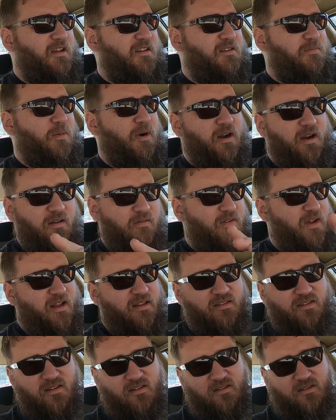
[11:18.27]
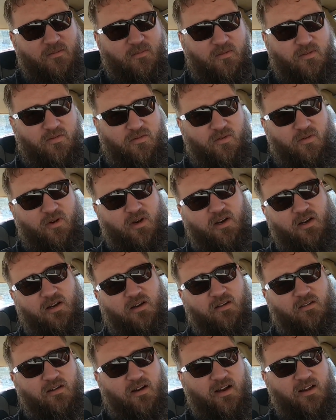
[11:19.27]
Spark Advanced systems for
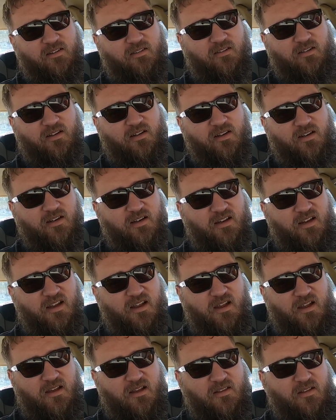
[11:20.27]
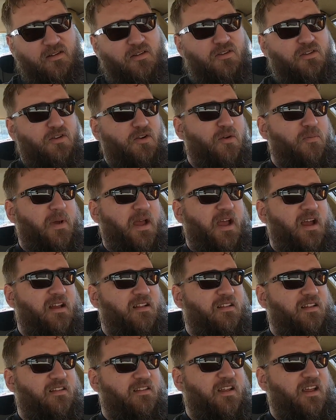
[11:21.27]
Chrysler. They're so
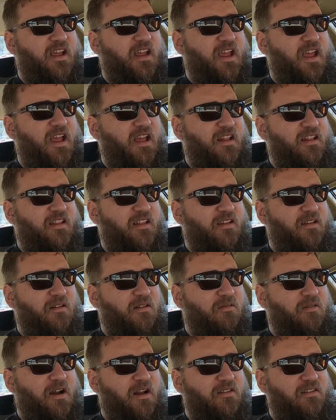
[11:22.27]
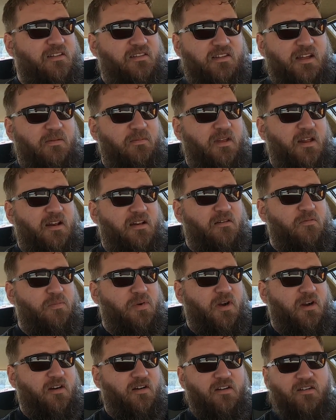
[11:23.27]
bad that they, around this time, they had an
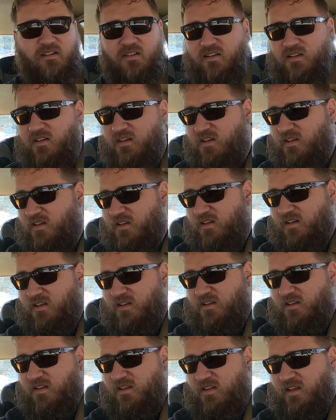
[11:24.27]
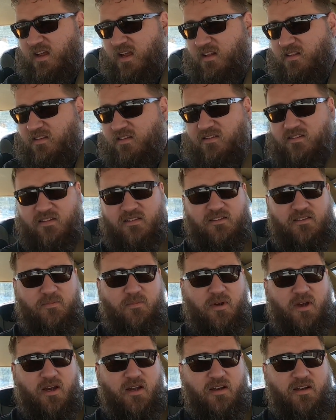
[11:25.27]
Imperial that they had this
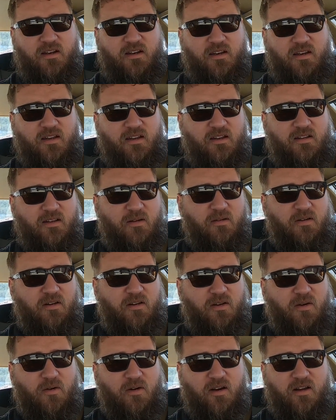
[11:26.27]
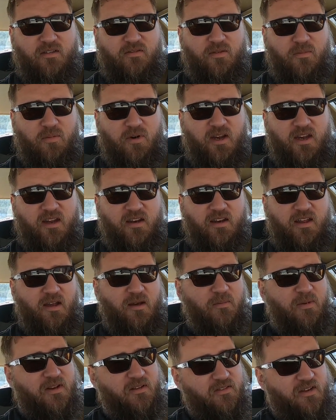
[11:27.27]
system on, and they're notorious for breaking
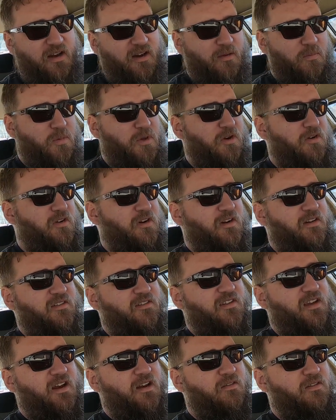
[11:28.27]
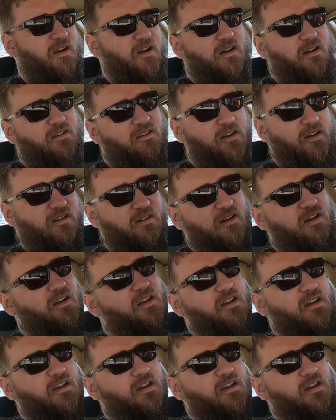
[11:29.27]
down because you had a computer on the side of the air cleaner,